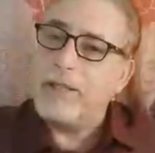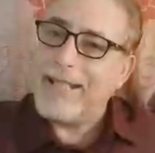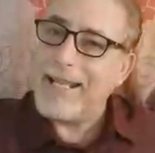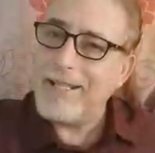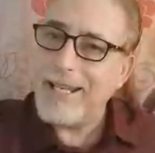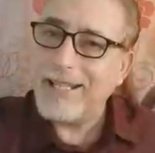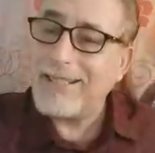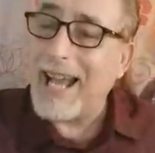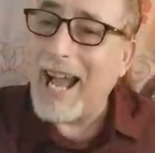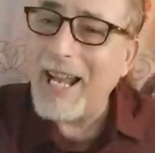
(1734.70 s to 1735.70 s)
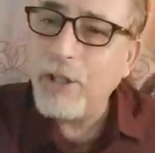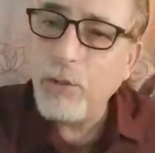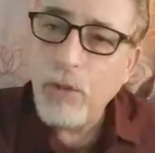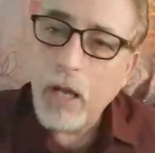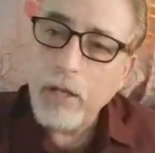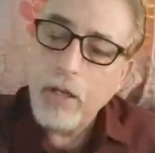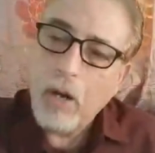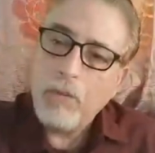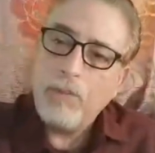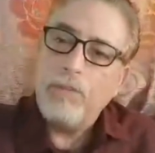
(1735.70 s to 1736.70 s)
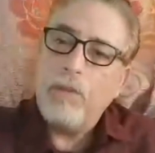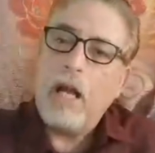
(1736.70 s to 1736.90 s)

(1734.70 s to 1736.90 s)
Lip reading: Rick Sanchez, I do not know.